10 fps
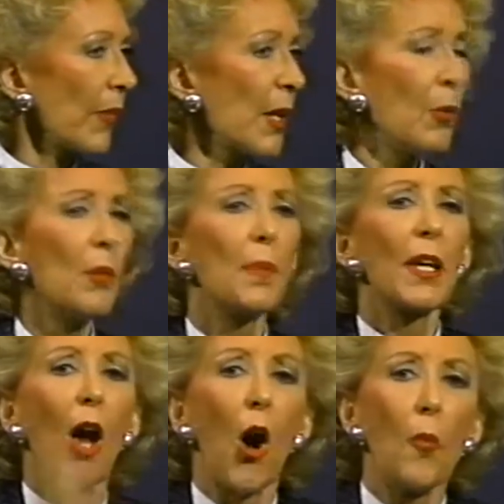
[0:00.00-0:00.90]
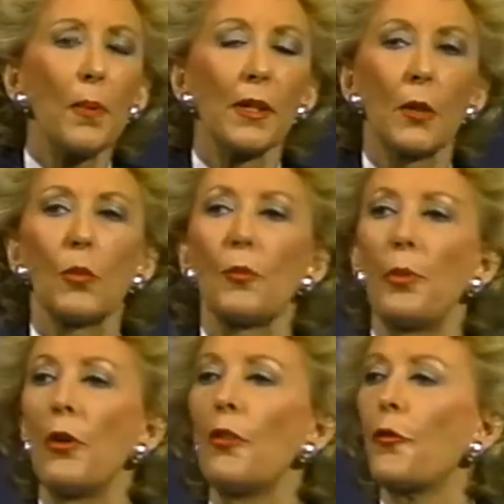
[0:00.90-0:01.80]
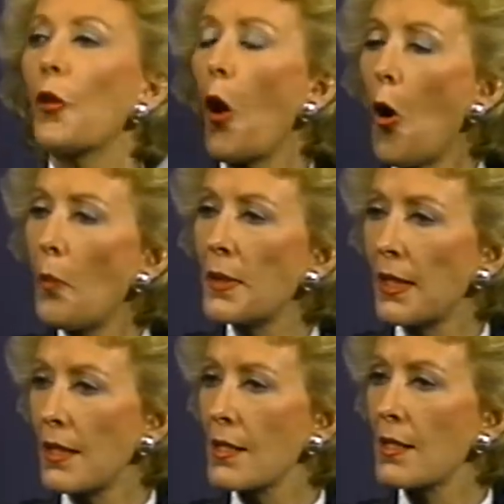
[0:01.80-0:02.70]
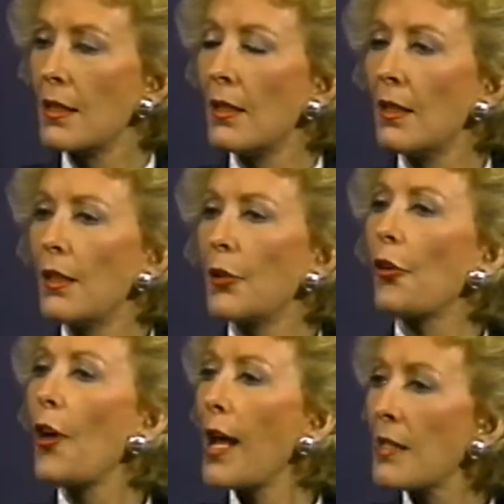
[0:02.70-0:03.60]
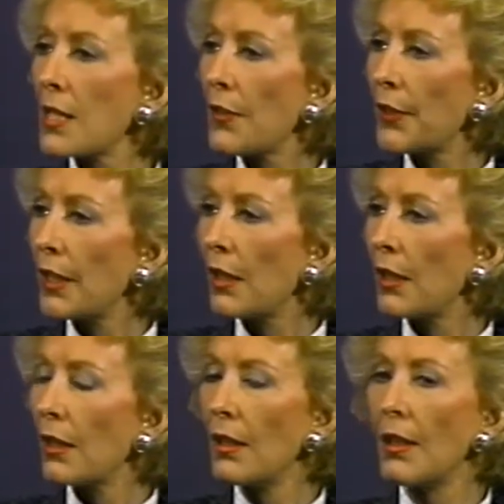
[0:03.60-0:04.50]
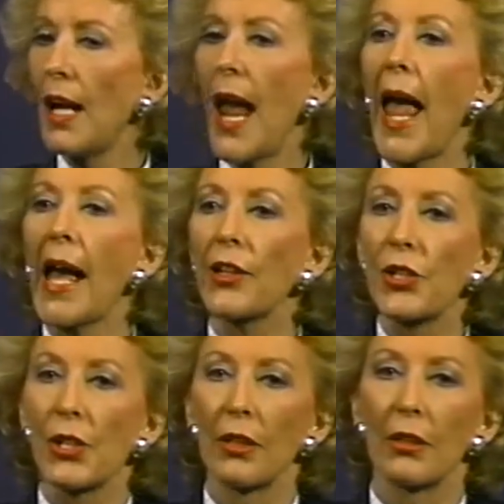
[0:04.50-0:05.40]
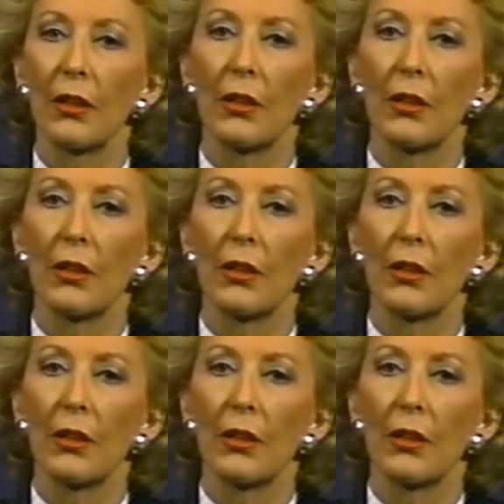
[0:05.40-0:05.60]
It will be open. It will pull for openness, creativity, action,